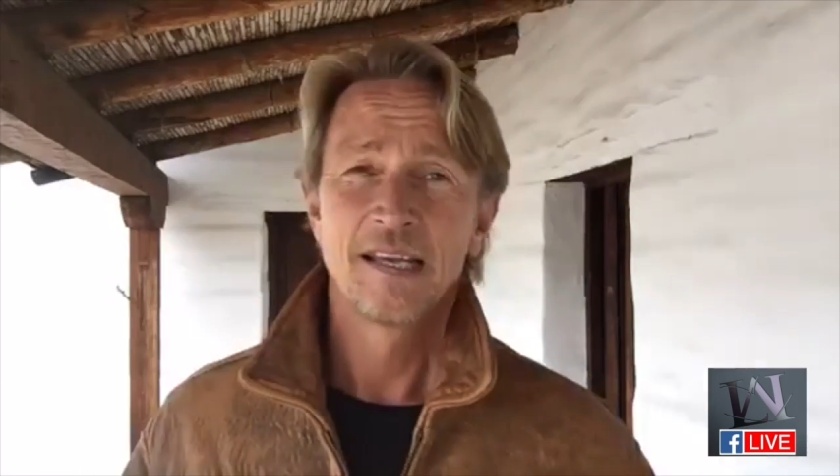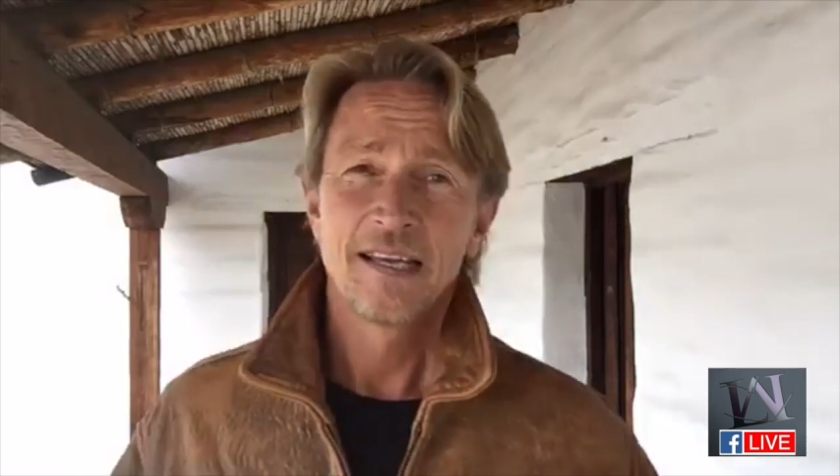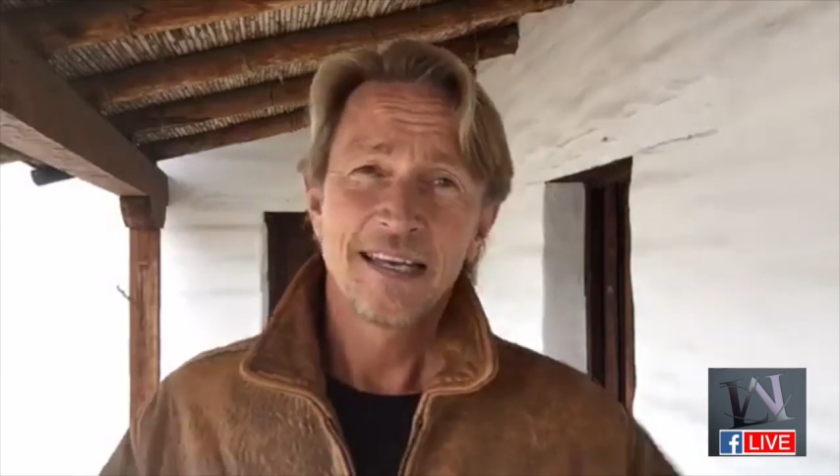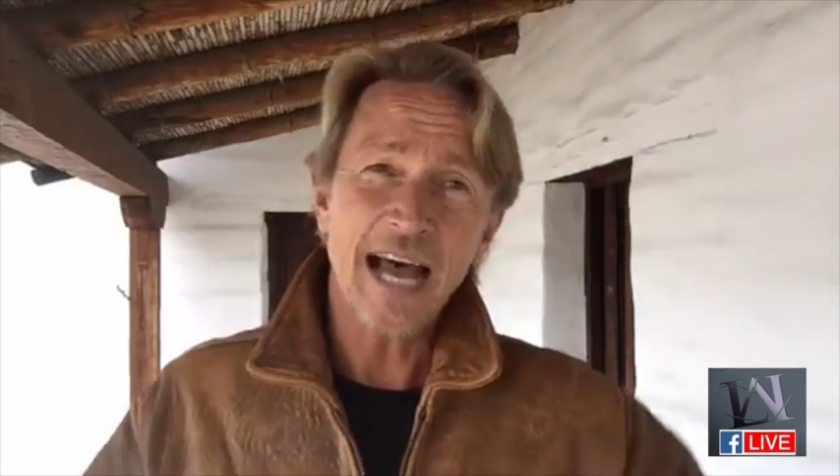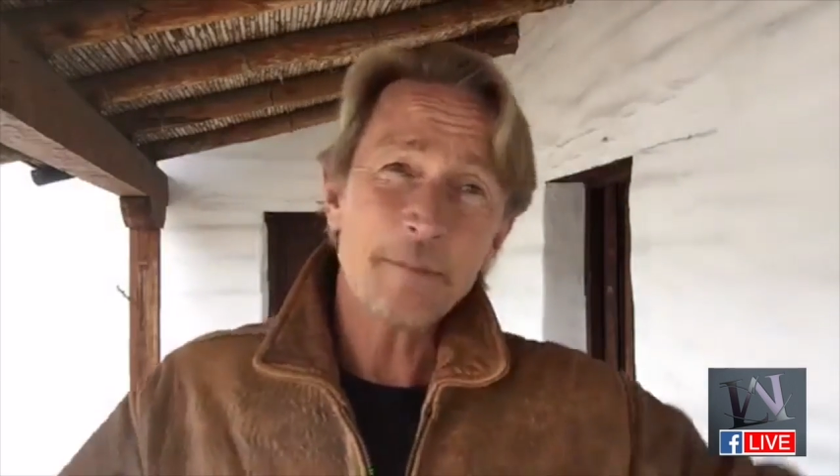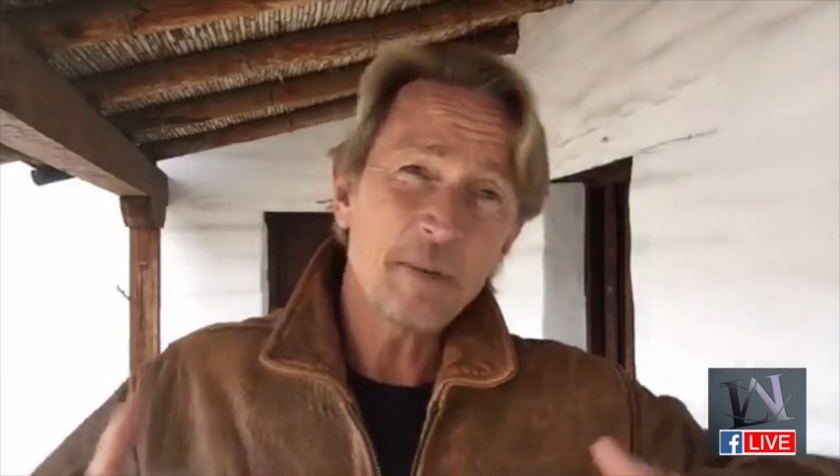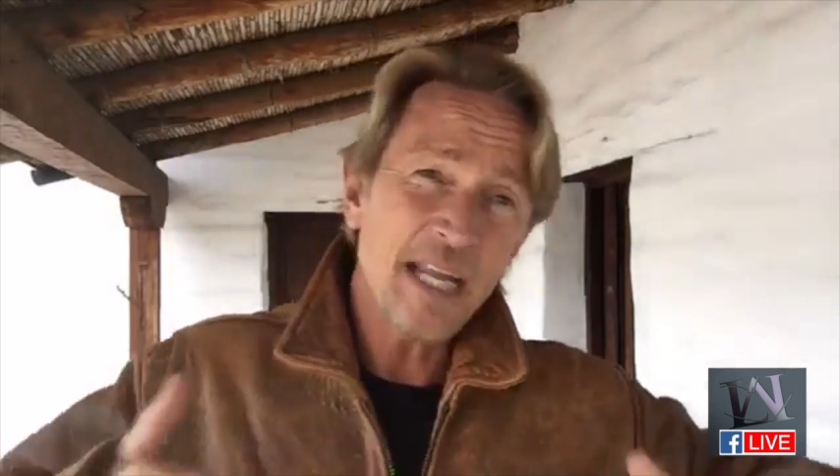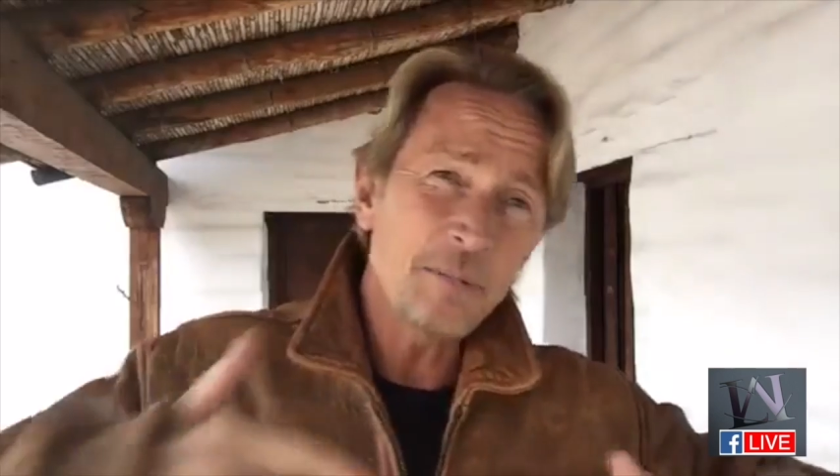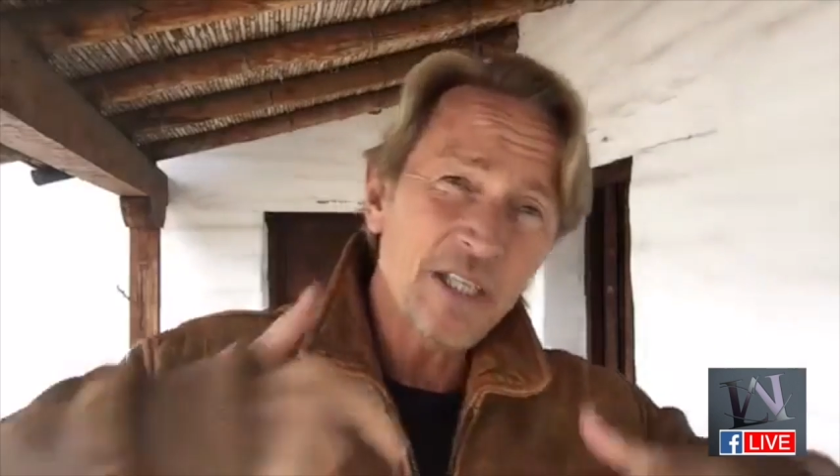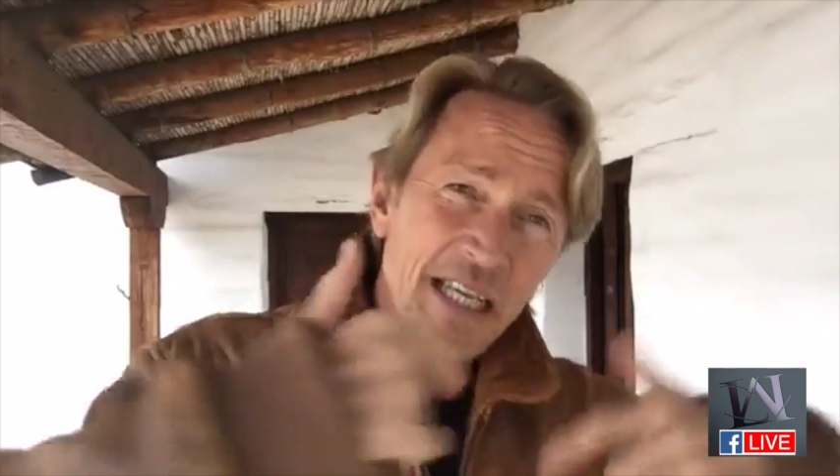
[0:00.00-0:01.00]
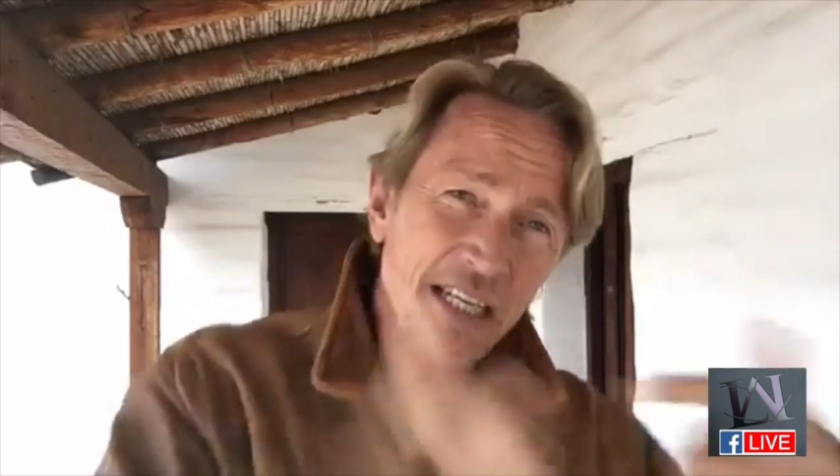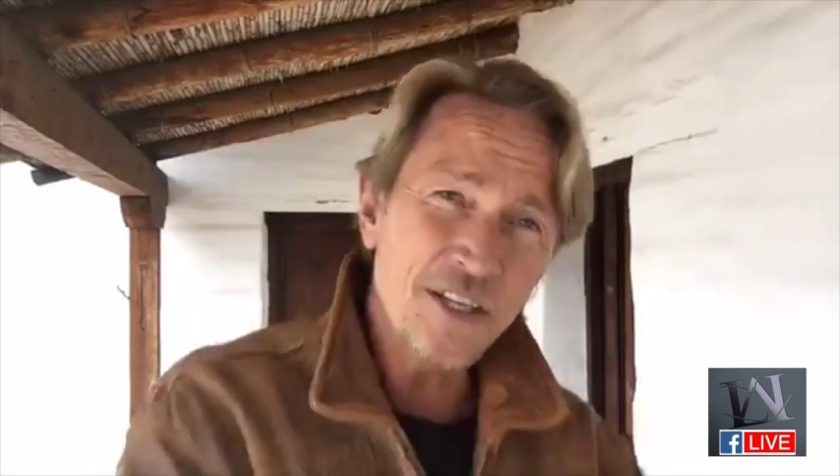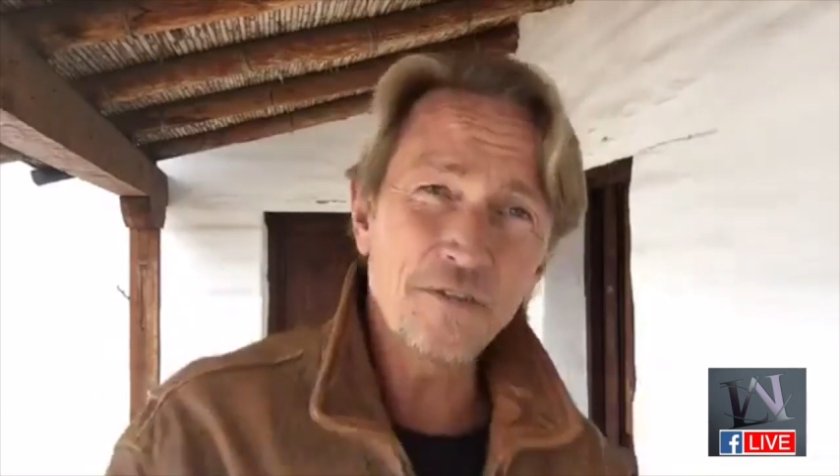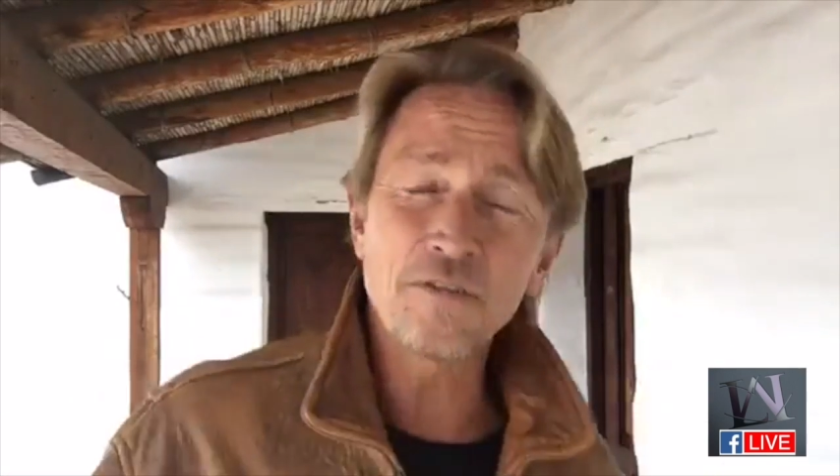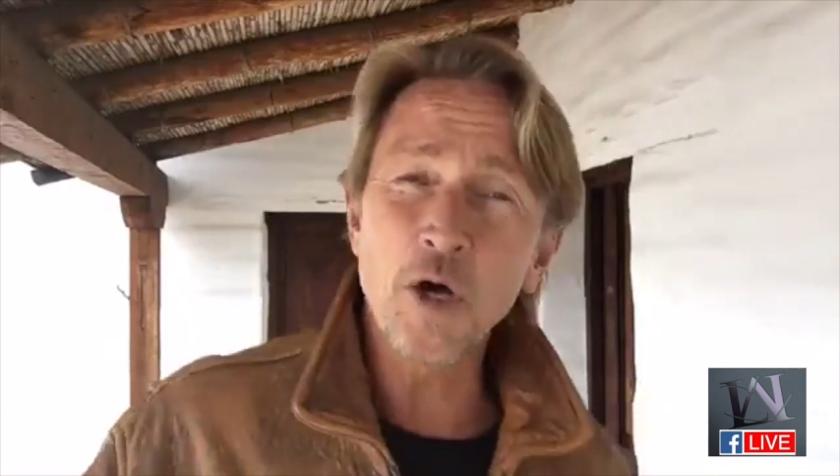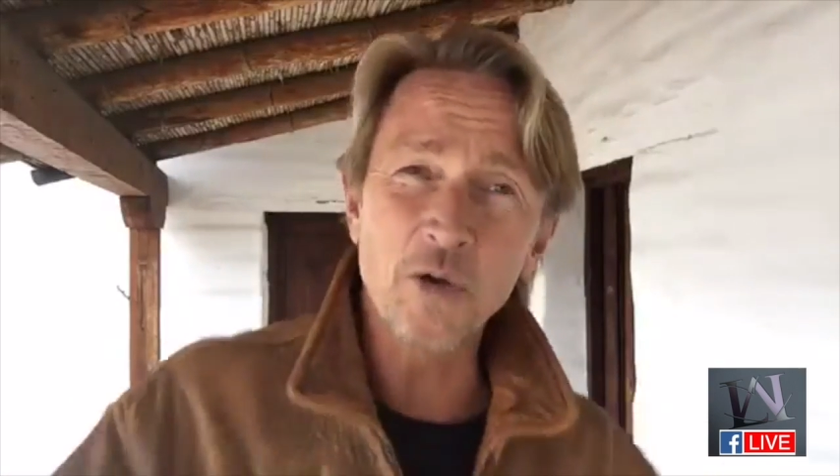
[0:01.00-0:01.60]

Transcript: Not been able to get into the flow,